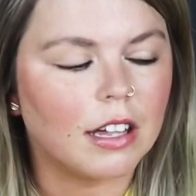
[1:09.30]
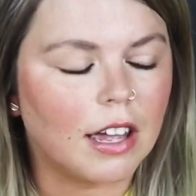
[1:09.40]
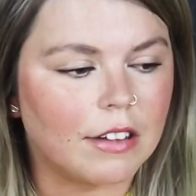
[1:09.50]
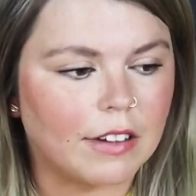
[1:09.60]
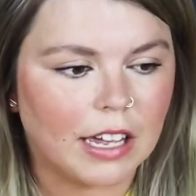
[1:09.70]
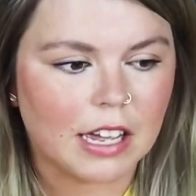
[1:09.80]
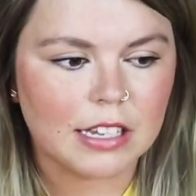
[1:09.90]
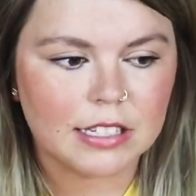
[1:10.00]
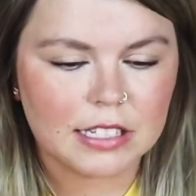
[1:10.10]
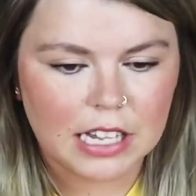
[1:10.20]
if I get
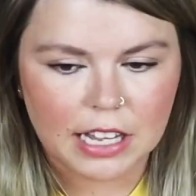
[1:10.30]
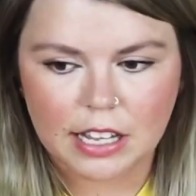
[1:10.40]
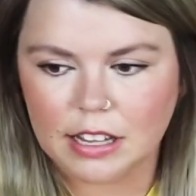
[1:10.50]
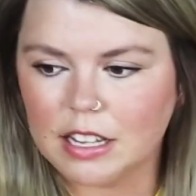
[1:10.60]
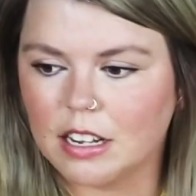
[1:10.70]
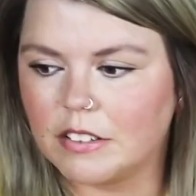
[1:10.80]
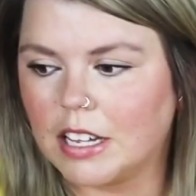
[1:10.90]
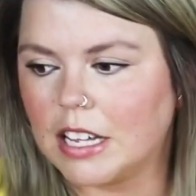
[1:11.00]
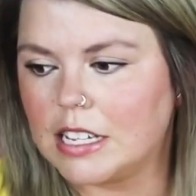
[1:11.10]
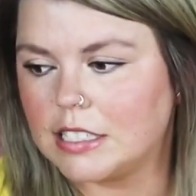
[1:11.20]
sick, and then if I
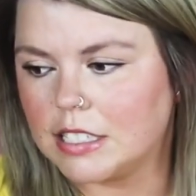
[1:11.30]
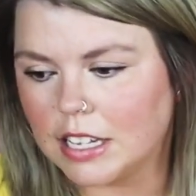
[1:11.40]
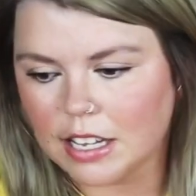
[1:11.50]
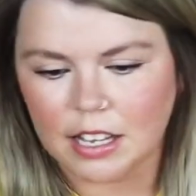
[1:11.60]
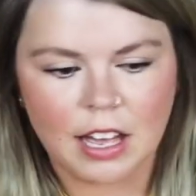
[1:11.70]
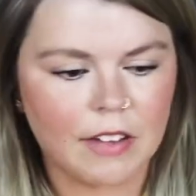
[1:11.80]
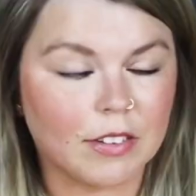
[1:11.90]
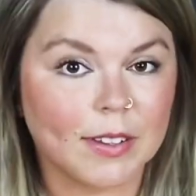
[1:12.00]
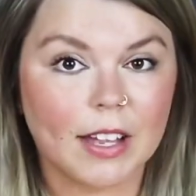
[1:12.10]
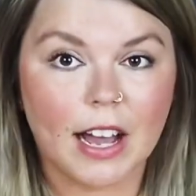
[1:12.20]
get sick, I have to
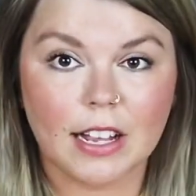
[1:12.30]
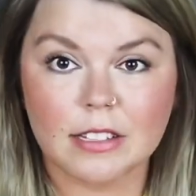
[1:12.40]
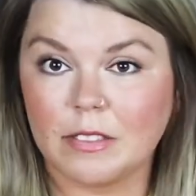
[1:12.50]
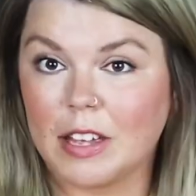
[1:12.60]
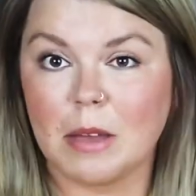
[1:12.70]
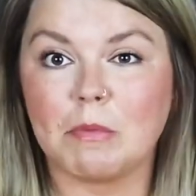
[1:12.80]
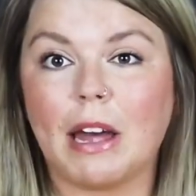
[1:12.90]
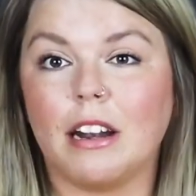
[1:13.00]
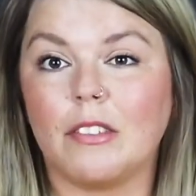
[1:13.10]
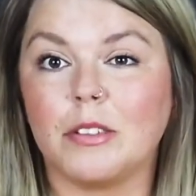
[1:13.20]
go to the hospital. If I get bad
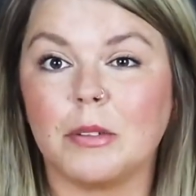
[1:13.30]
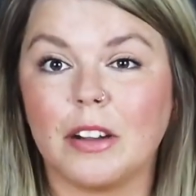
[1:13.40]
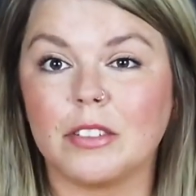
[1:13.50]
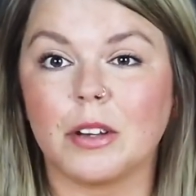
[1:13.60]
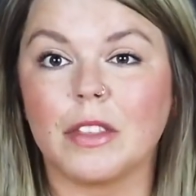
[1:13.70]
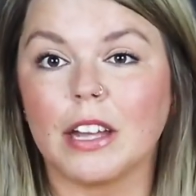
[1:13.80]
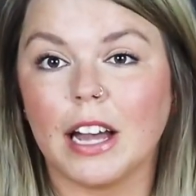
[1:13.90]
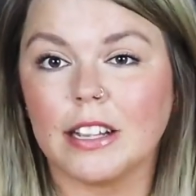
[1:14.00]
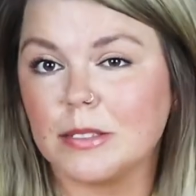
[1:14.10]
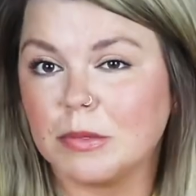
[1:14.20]
enough to where I have to go to the
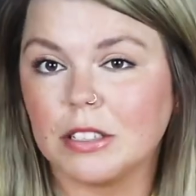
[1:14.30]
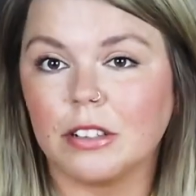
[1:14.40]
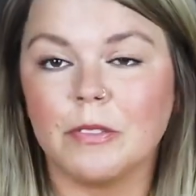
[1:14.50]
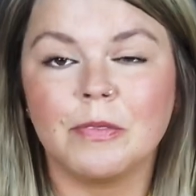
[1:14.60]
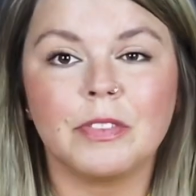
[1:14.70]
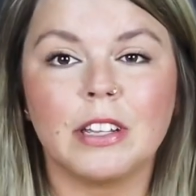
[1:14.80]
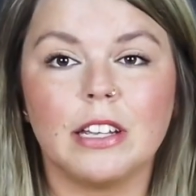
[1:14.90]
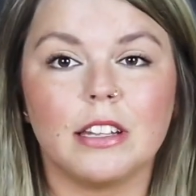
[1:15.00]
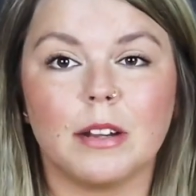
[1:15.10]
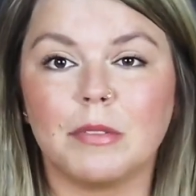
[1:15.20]
hospital,
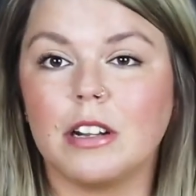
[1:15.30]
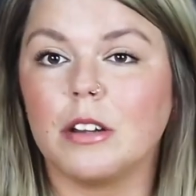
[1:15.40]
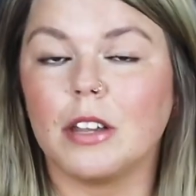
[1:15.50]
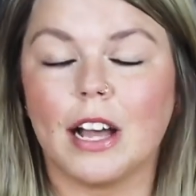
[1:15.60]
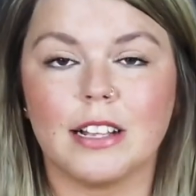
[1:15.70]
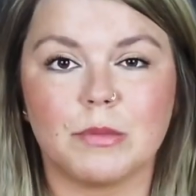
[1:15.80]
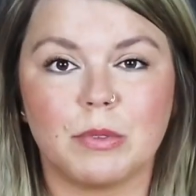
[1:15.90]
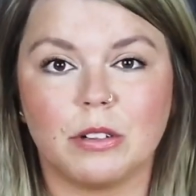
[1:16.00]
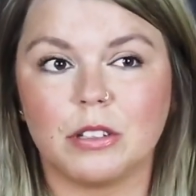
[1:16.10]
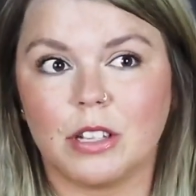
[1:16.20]
then I'm going to go to the
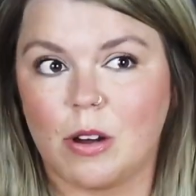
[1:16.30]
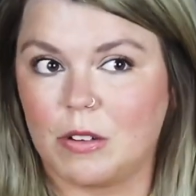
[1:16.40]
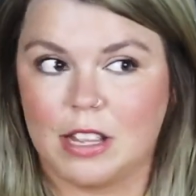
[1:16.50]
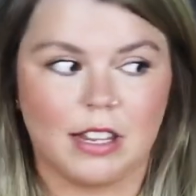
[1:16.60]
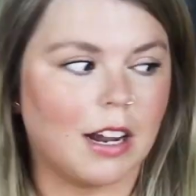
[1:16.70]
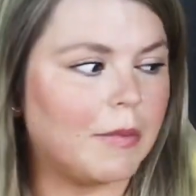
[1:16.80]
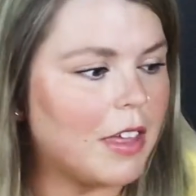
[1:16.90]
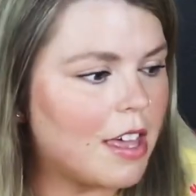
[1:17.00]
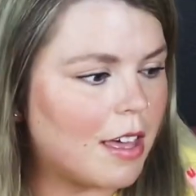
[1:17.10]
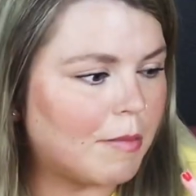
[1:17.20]
hospital alone. And then I'm
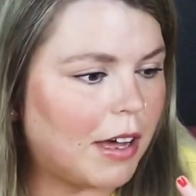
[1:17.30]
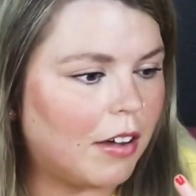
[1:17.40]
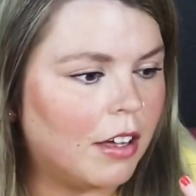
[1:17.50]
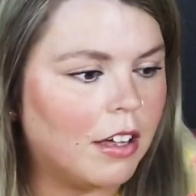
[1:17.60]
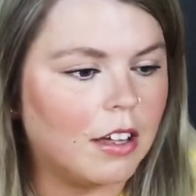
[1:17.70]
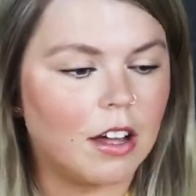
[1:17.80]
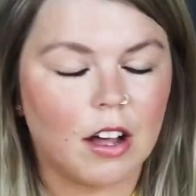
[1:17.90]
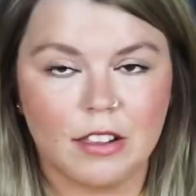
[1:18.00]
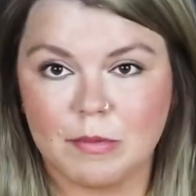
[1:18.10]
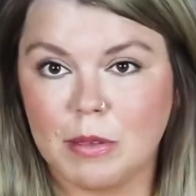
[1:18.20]
thinking about
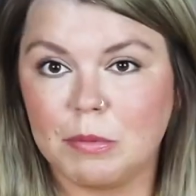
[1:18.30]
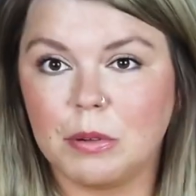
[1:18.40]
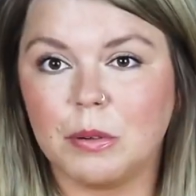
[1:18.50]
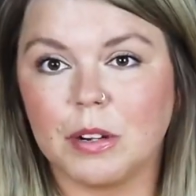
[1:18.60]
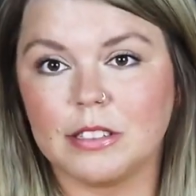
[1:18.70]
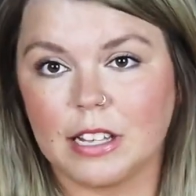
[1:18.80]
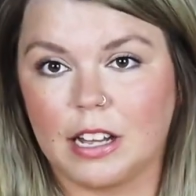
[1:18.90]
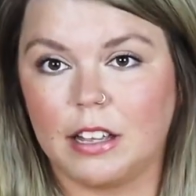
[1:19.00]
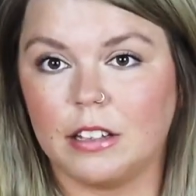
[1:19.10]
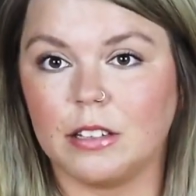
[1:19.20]
all the people who are
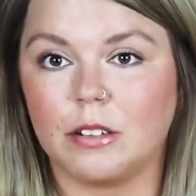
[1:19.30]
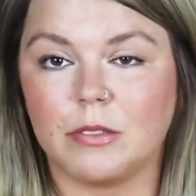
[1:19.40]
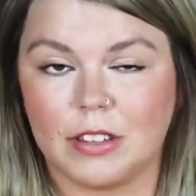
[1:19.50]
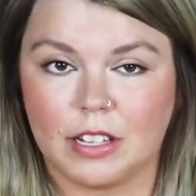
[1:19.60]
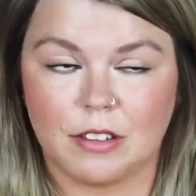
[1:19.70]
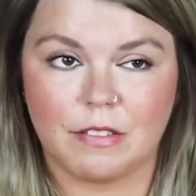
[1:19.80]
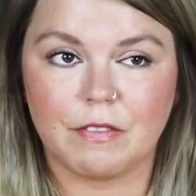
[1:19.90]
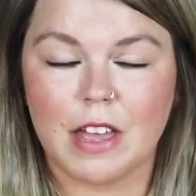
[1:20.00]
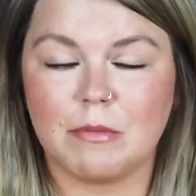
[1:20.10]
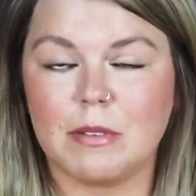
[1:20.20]
dying alone without their
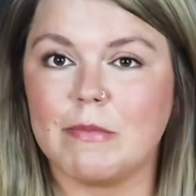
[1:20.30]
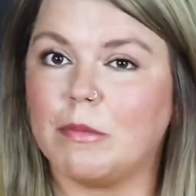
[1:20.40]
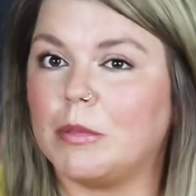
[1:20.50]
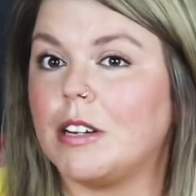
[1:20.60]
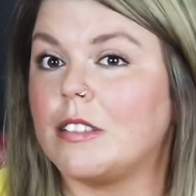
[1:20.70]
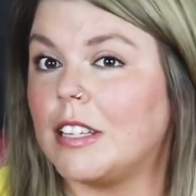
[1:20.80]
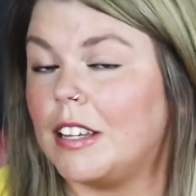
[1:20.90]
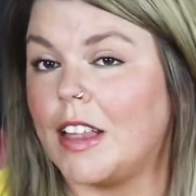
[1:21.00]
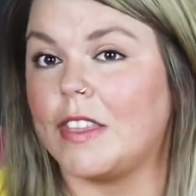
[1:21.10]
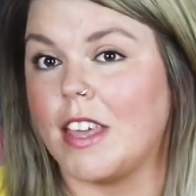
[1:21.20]
family members, and
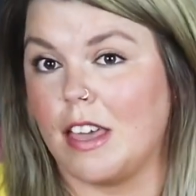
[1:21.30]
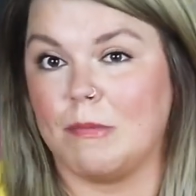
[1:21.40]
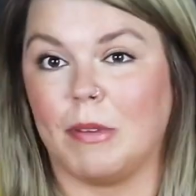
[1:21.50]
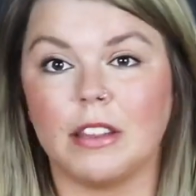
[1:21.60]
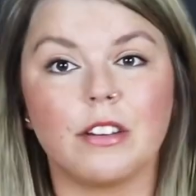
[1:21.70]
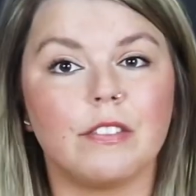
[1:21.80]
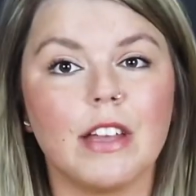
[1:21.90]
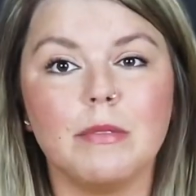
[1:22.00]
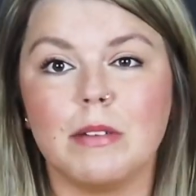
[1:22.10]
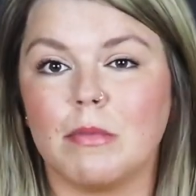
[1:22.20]
then thinking about their
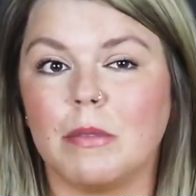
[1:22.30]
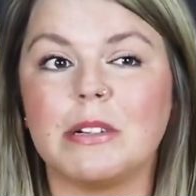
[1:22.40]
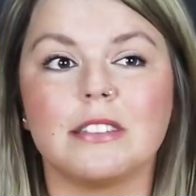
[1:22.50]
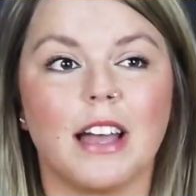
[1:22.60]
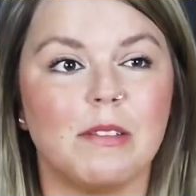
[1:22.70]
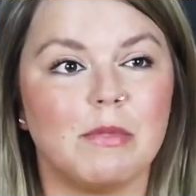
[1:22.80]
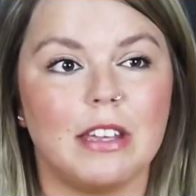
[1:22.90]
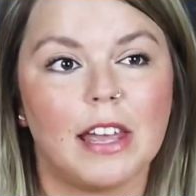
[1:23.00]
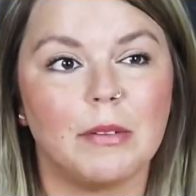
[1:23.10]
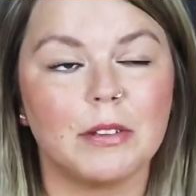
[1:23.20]
family members not being
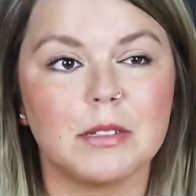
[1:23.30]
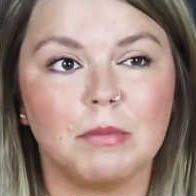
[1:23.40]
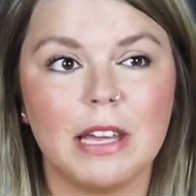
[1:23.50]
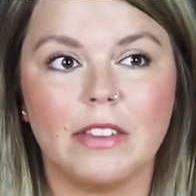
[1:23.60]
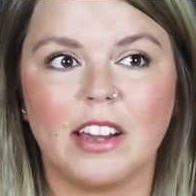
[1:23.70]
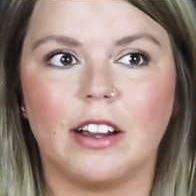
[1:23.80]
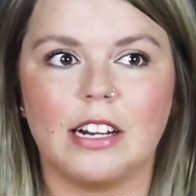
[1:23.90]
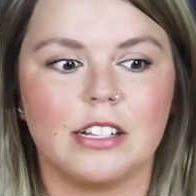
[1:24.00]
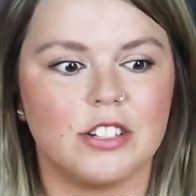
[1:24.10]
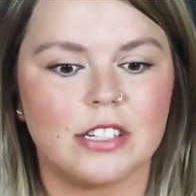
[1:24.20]
able to be there. And
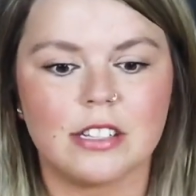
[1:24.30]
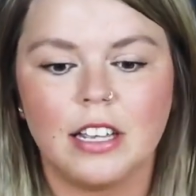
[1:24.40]
it's just